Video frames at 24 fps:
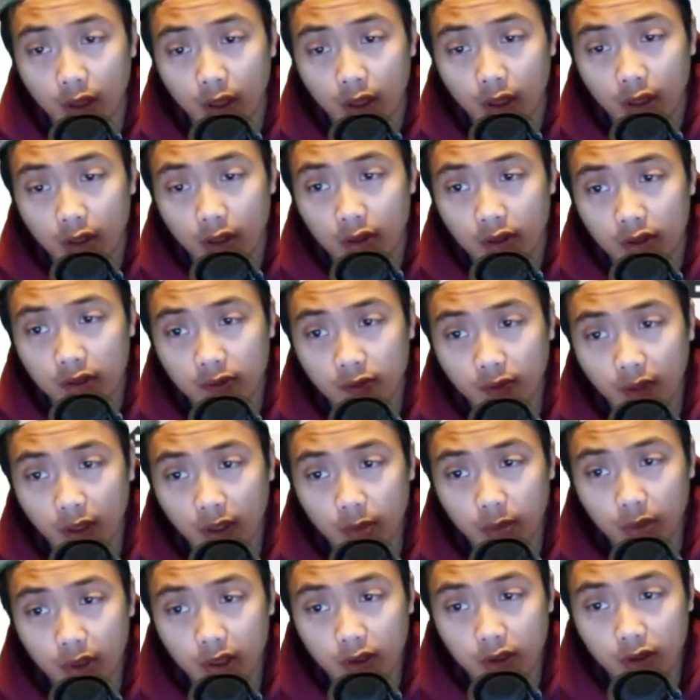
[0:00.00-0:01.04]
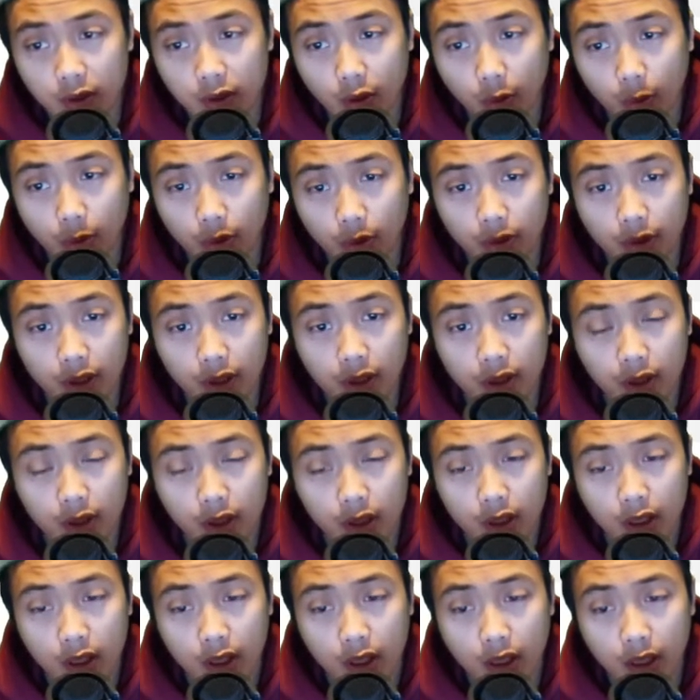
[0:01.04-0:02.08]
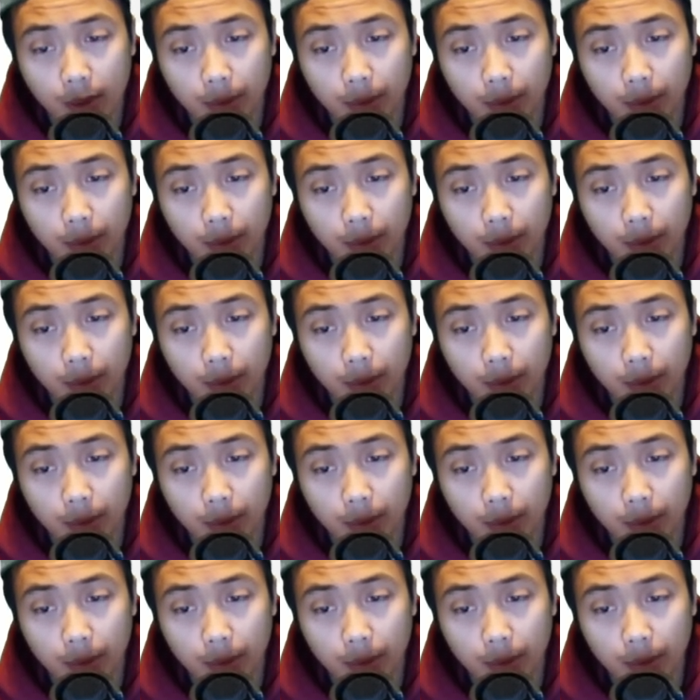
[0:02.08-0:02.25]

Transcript: this fight because Topurya is